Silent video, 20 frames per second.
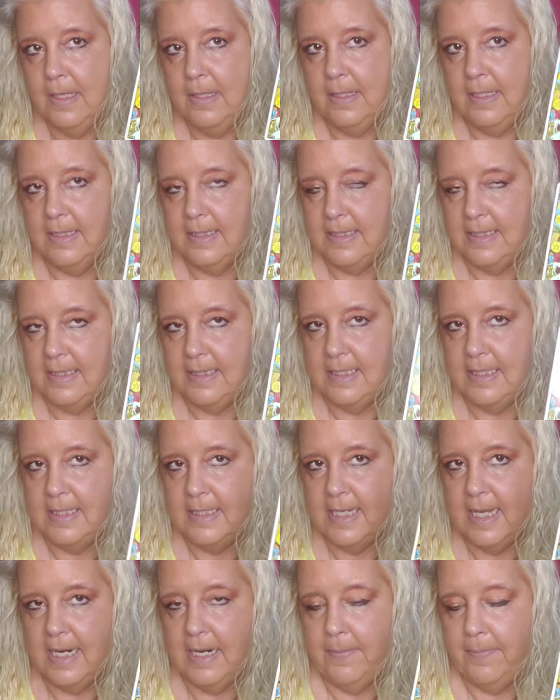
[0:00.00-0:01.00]
This is the
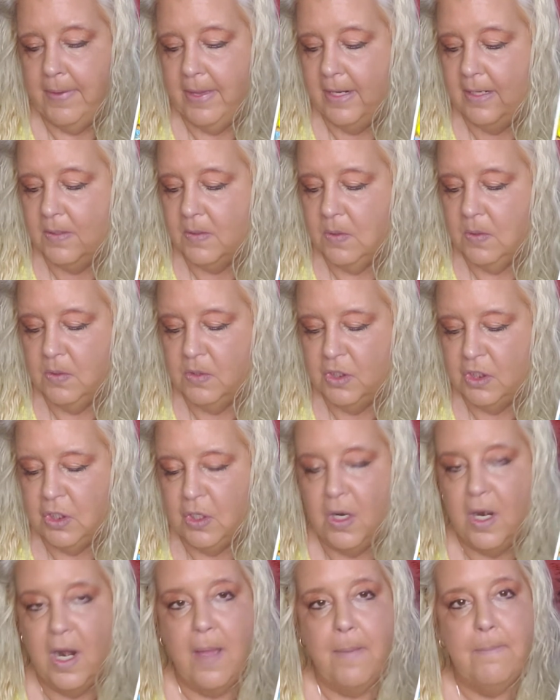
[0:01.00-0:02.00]
Ten of Pentacles,
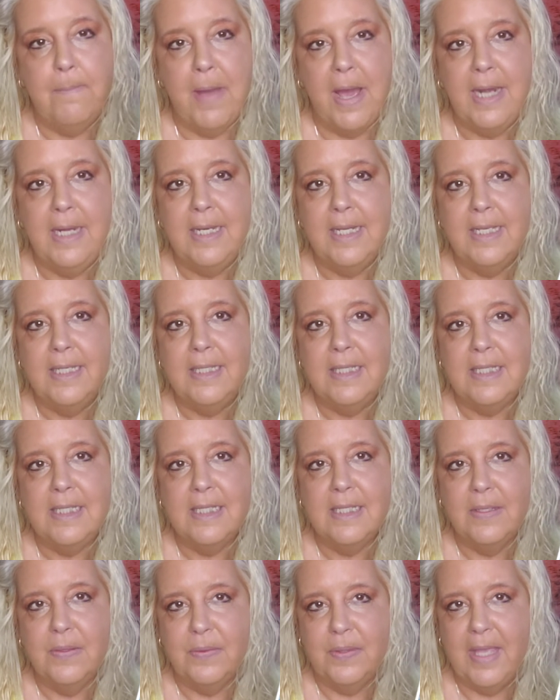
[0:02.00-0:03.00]
your
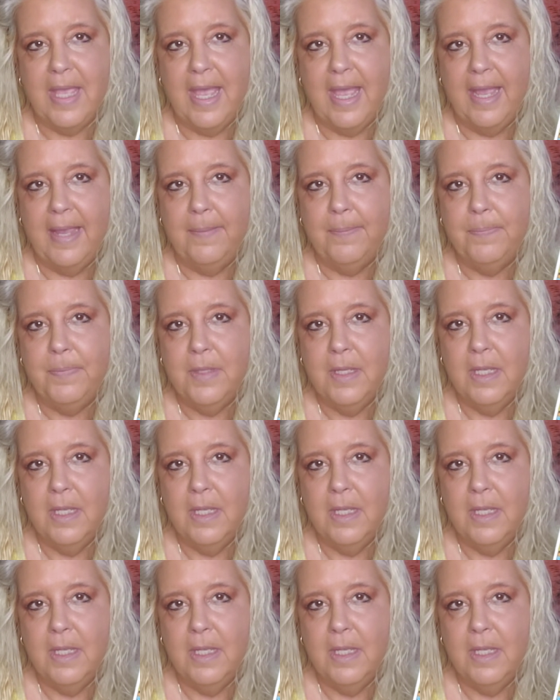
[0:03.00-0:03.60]
abundance, okay?